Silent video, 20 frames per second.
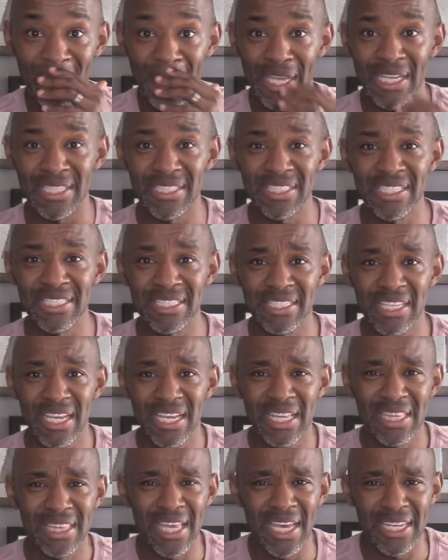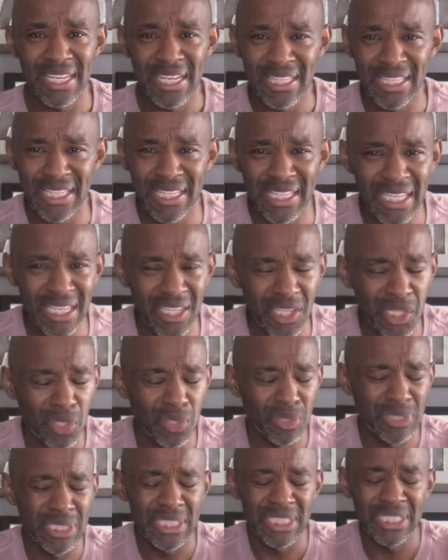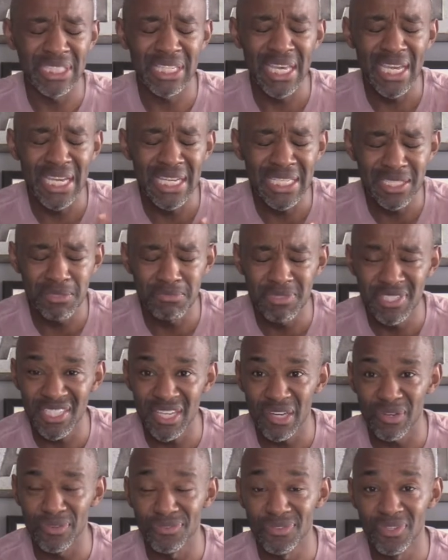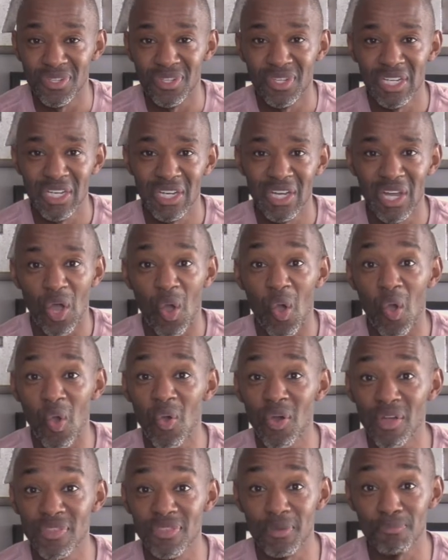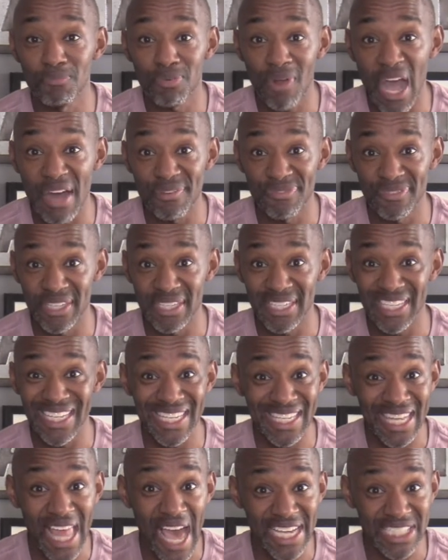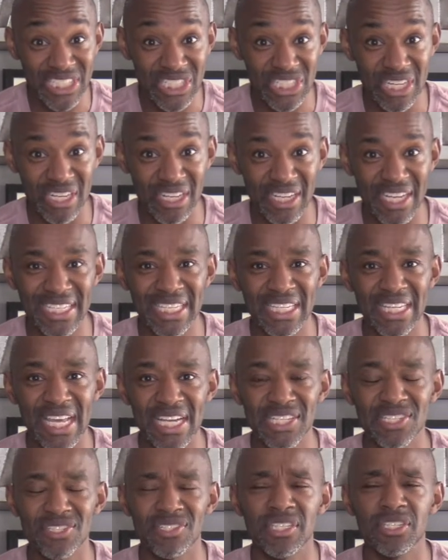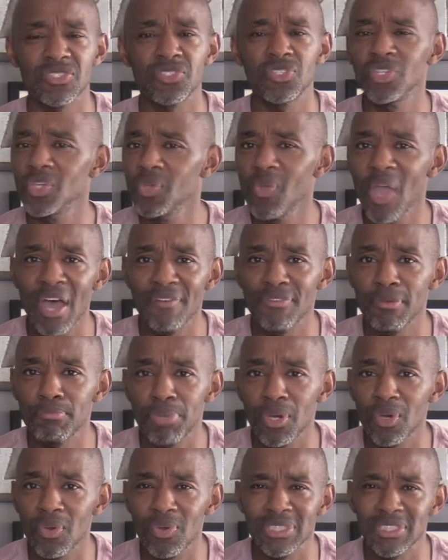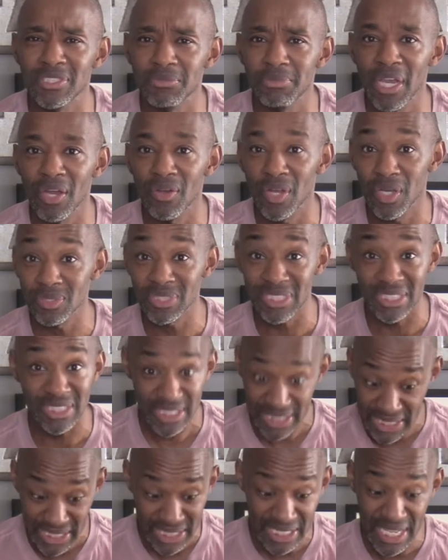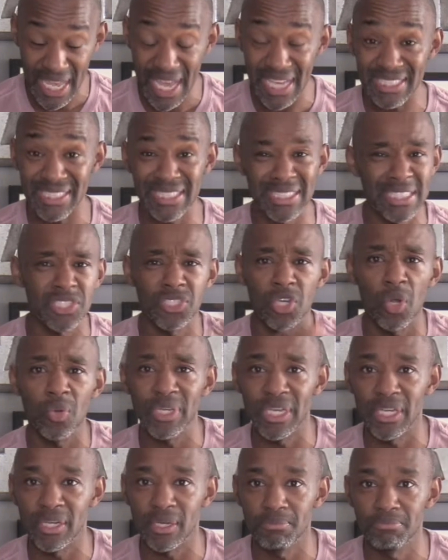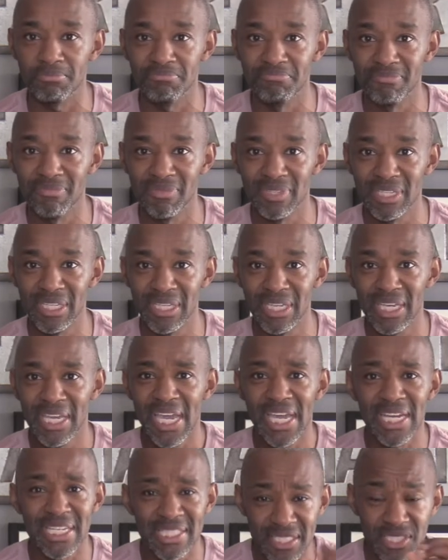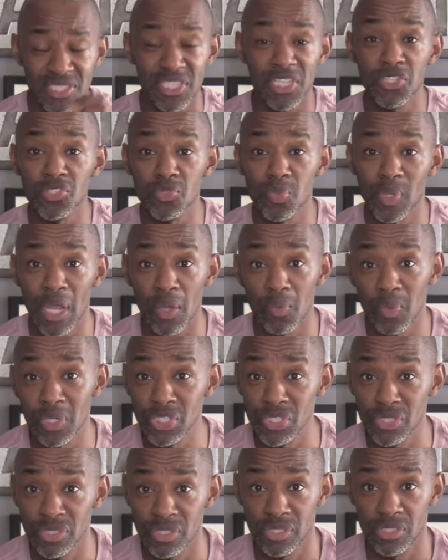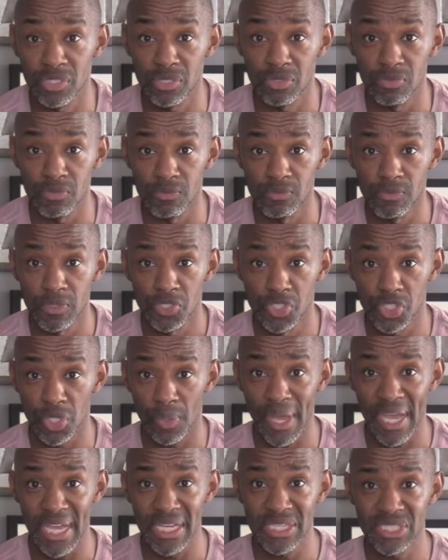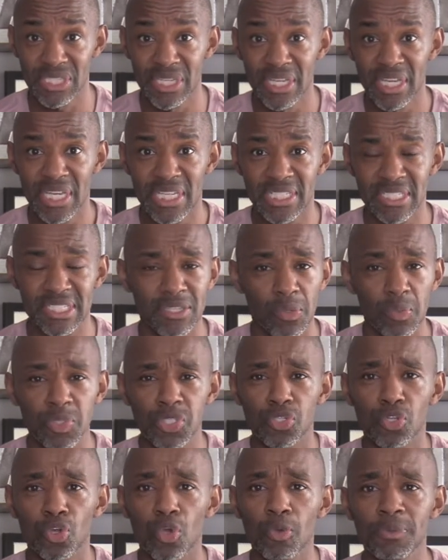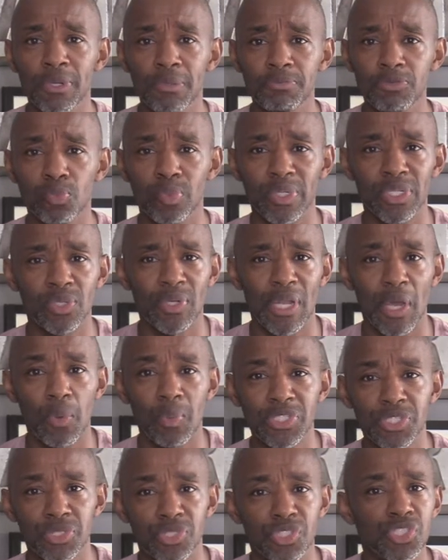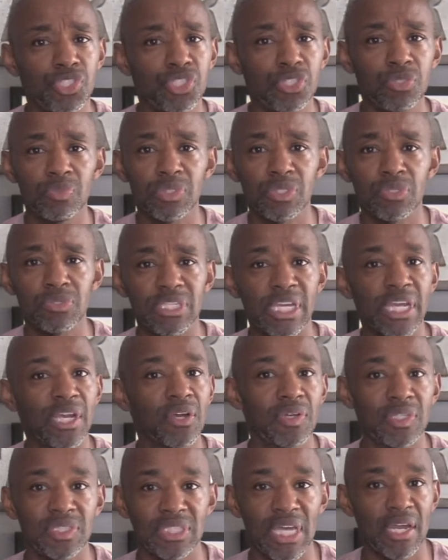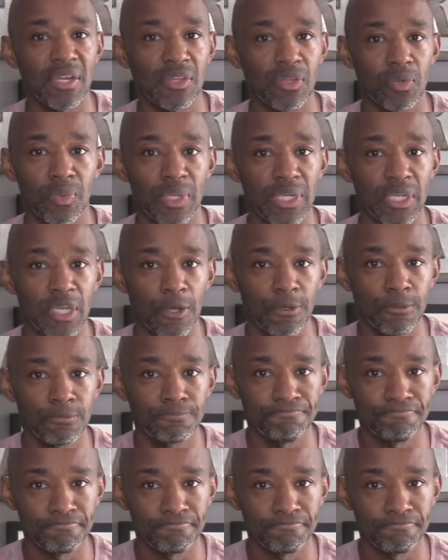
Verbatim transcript: It says that the king goes and he lays himself on the prophet Elisha. And Elisha says, Do you have a bow and some arrows? And he says, Yes. He says, Go get them. And he says, Here's what I want you to do, Joash. He says, I want you to open up the window and I want you to shoot those arrows out of the window.